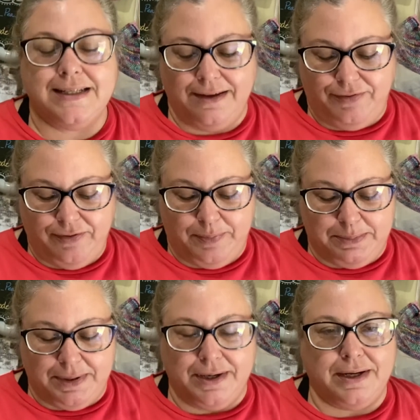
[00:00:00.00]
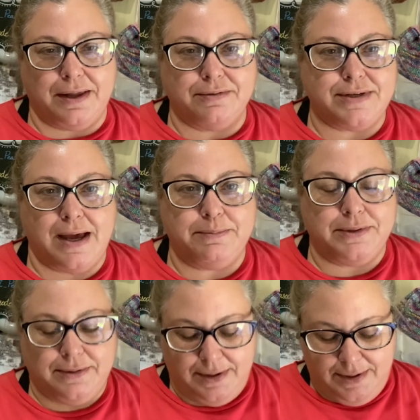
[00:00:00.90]
If you've been married a long time,
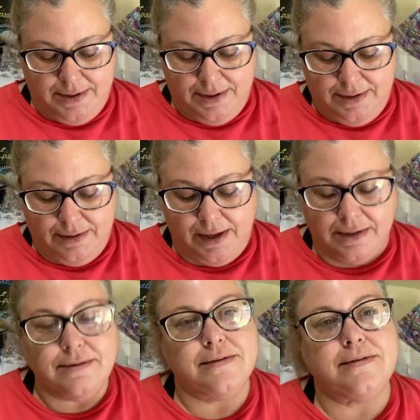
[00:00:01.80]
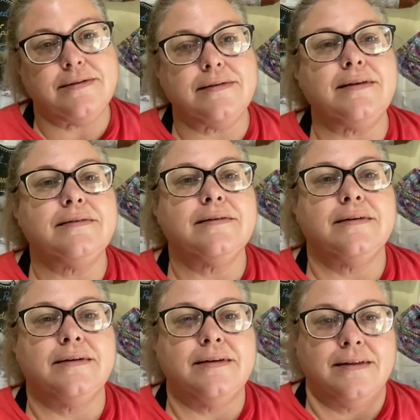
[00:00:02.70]
you're like, just
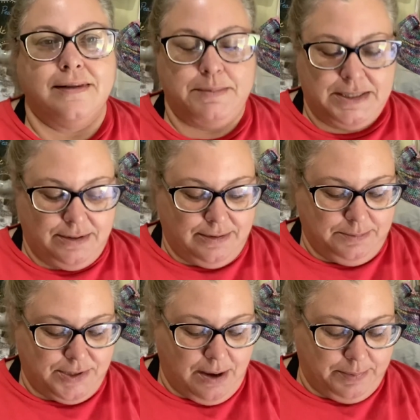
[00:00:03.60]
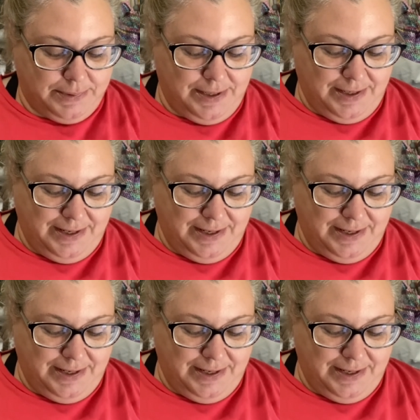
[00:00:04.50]
let me do some shopping.